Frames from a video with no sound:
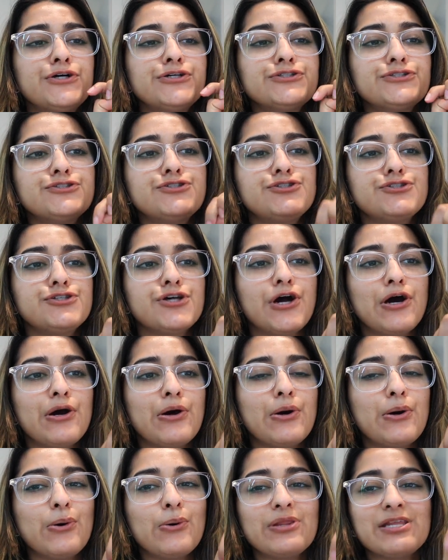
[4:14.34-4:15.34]

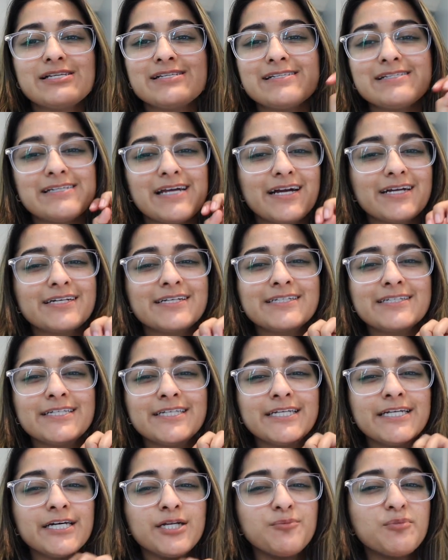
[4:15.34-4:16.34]
so this is
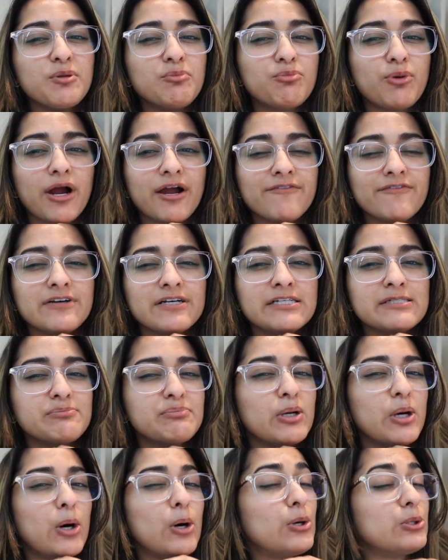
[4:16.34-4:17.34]
technically going to be breakfast,
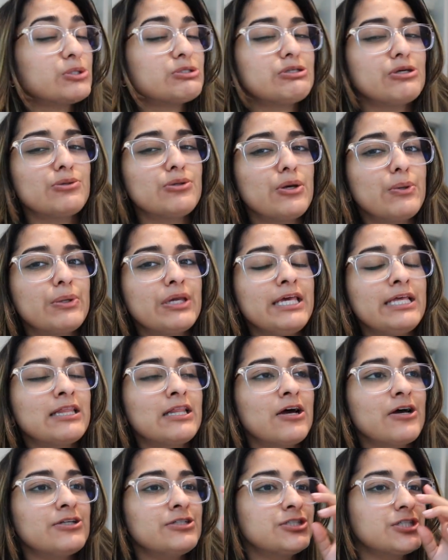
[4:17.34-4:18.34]
but also low-key
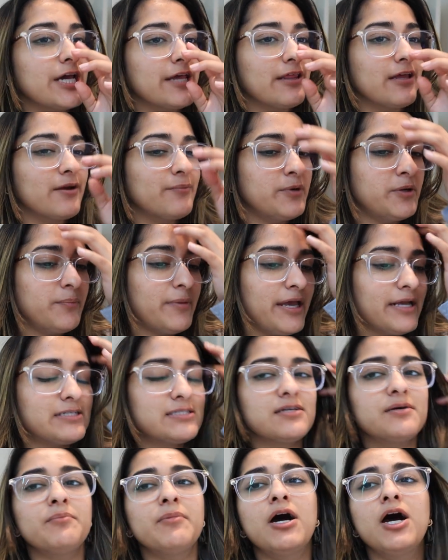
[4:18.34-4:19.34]
lunch. I think I'm going to make
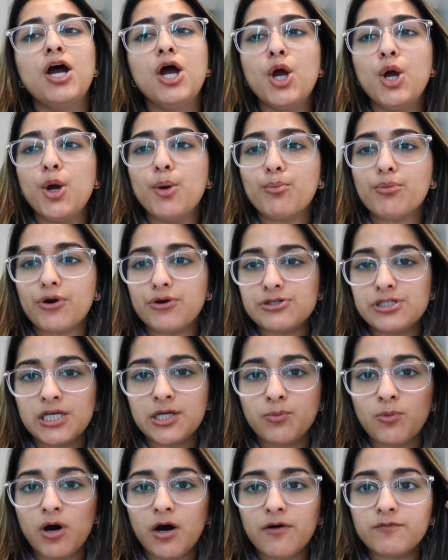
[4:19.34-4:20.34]
some
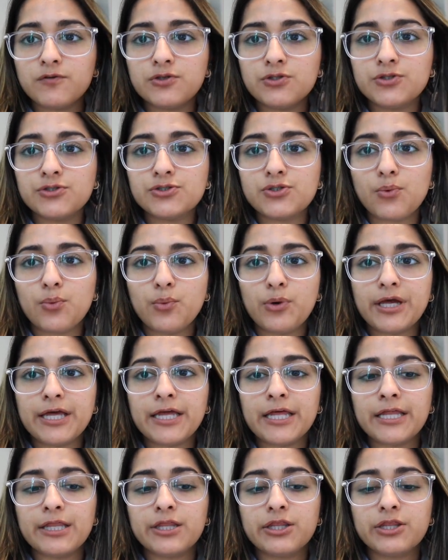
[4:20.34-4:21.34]
protein waffles
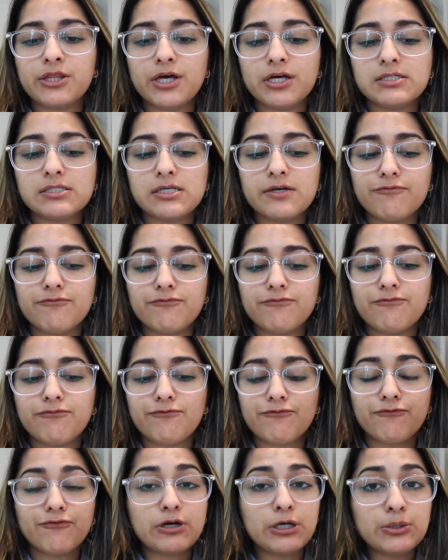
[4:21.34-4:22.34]
with
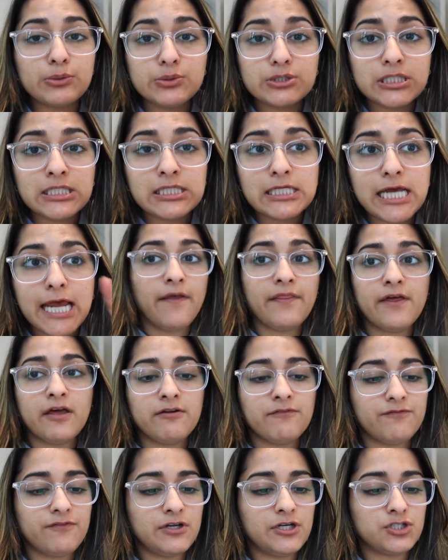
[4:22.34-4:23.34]
fruit, and
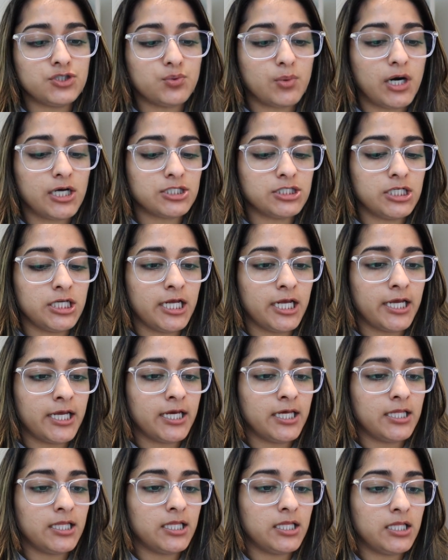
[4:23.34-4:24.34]
then finish
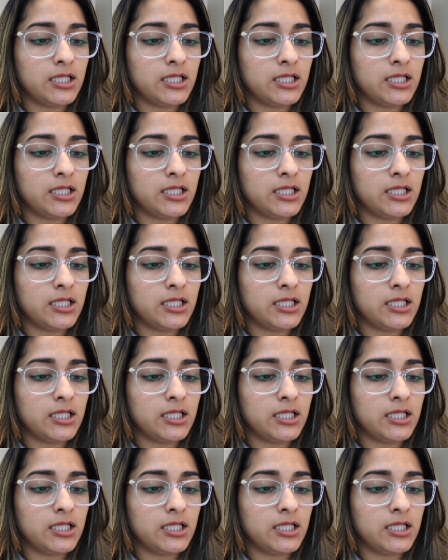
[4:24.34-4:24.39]
watching